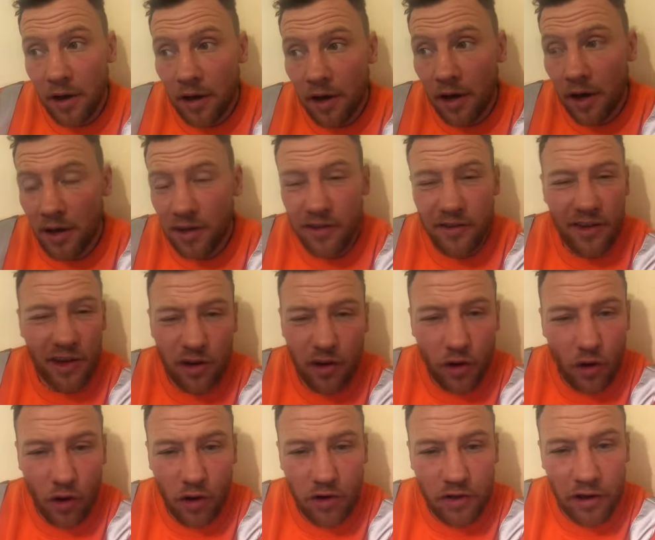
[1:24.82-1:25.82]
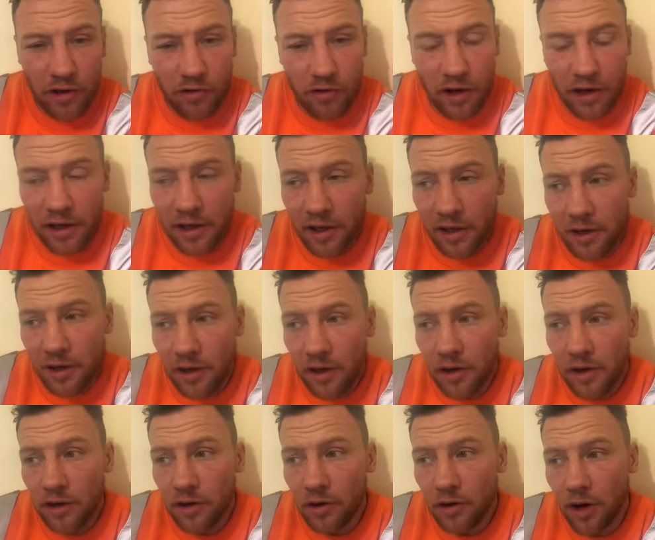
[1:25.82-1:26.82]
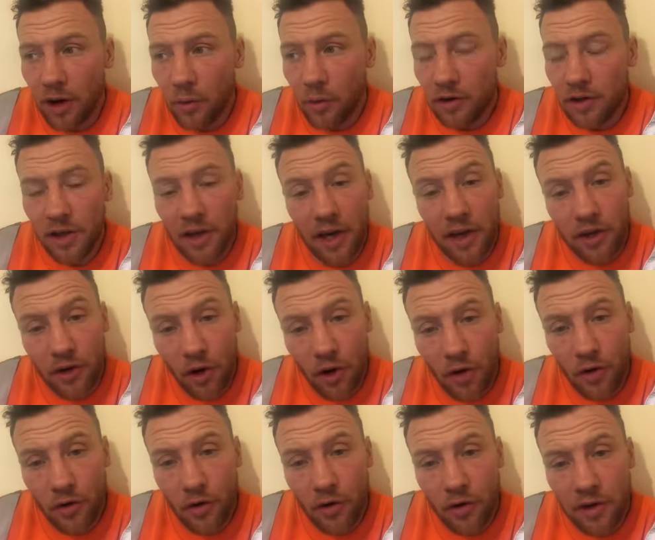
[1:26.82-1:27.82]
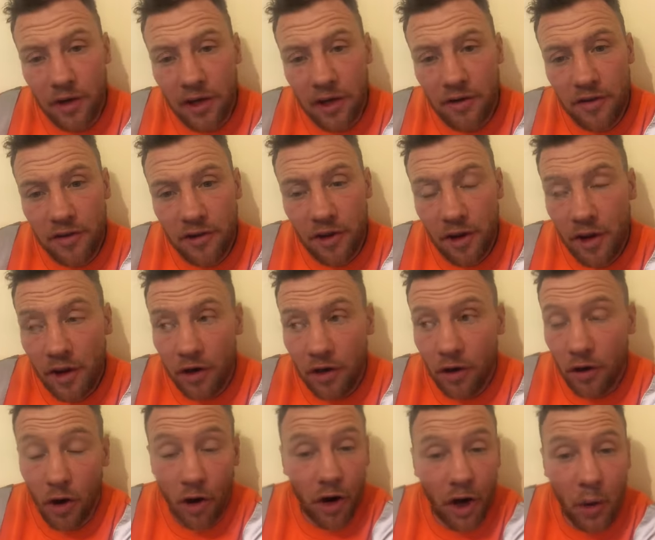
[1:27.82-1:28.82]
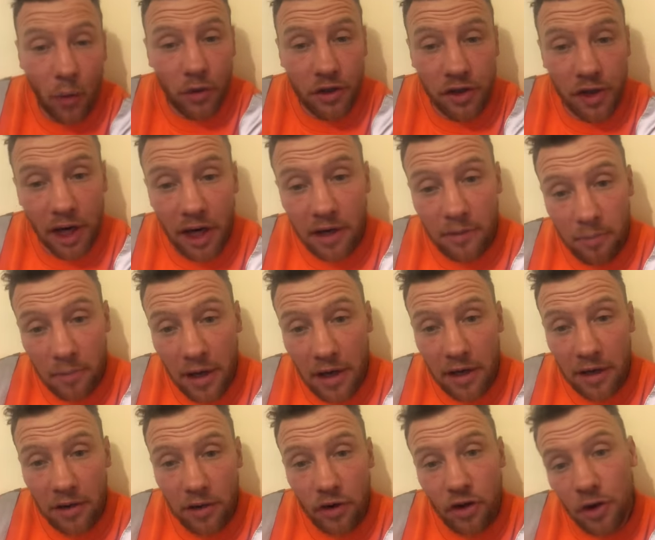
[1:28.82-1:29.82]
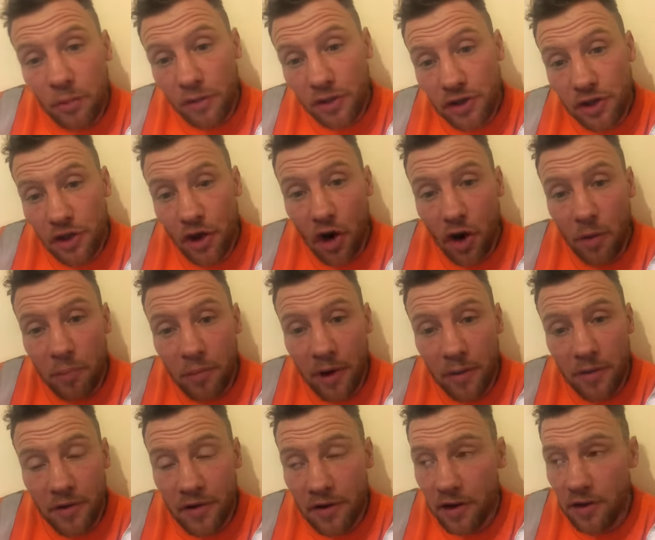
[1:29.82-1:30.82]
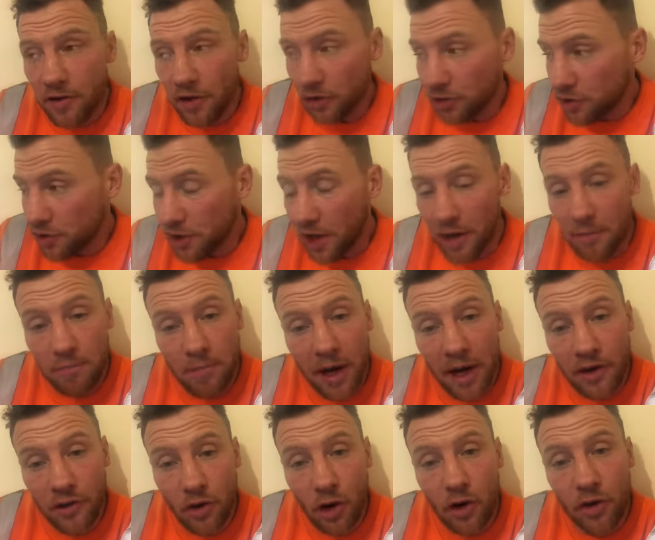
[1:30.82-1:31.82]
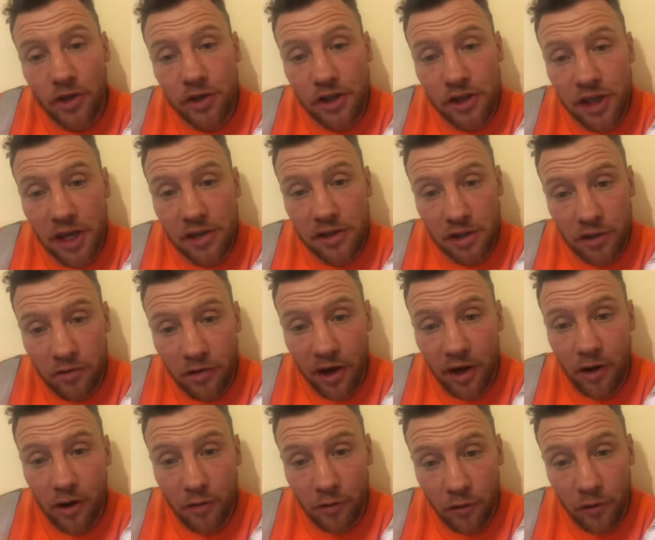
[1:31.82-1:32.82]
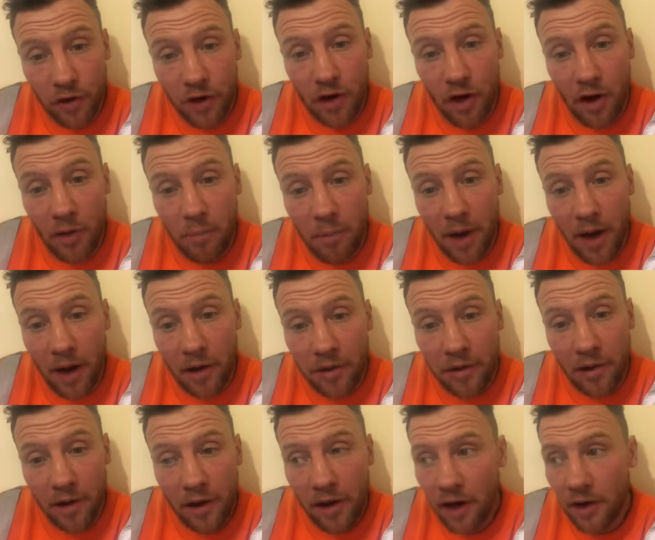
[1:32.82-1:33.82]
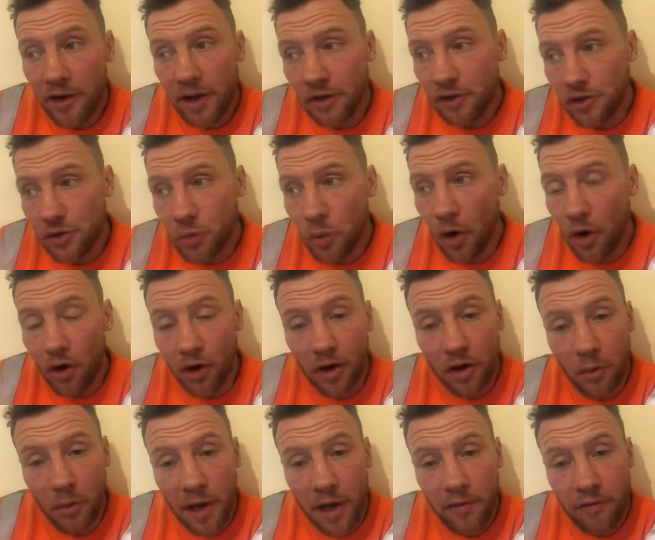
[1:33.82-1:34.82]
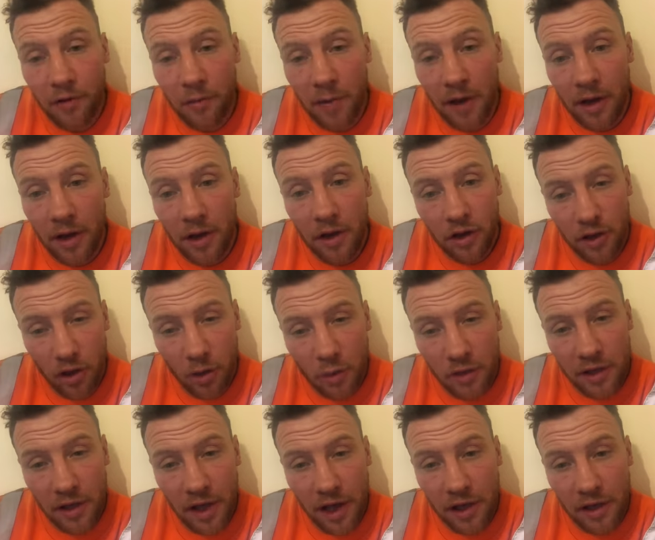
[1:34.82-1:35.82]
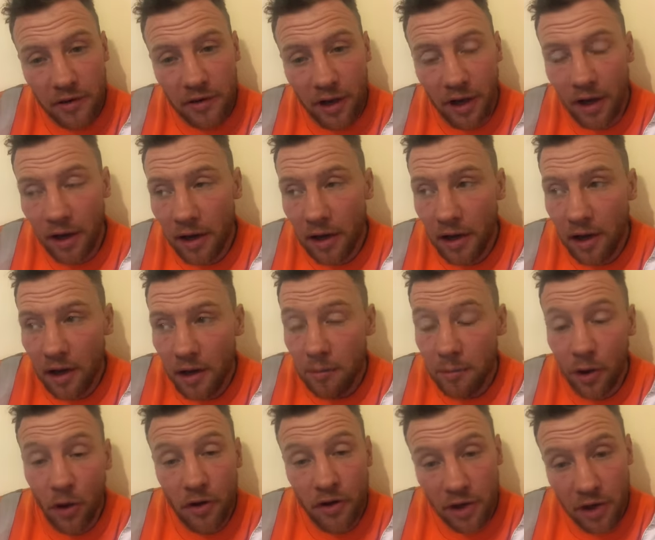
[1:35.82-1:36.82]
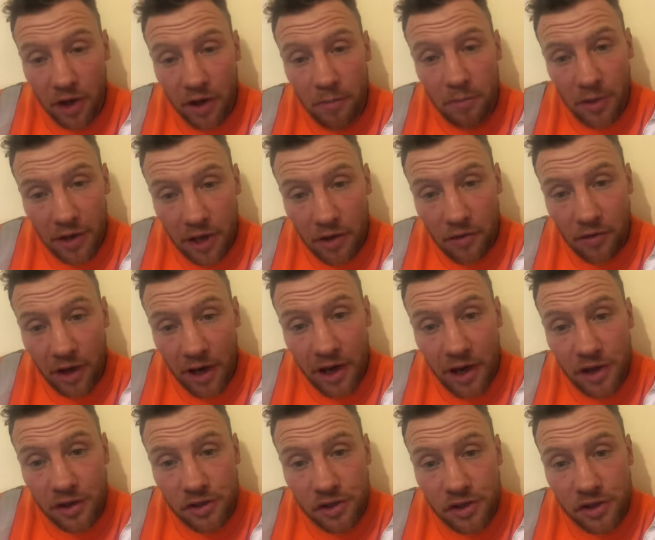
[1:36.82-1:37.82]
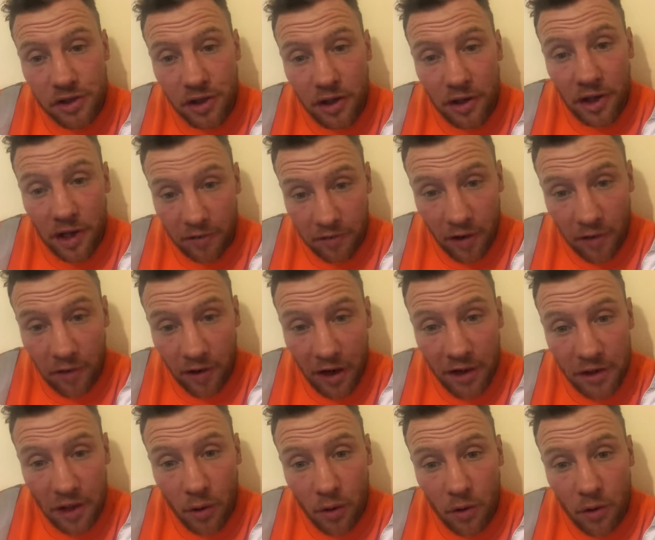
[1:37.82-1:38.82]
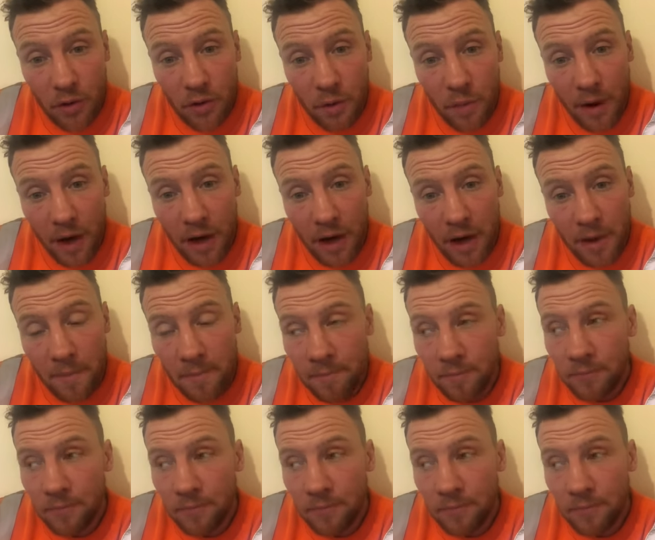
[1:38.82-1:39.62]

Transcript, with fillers: Uh, it's disgusting, really. You know, how would you like your own kids you know, or how would you like me coming to your premises and just letting my dog shit right on the front of your path and then just walking away from it? You know, would you like that? Because it can be arranged if I find out who you are.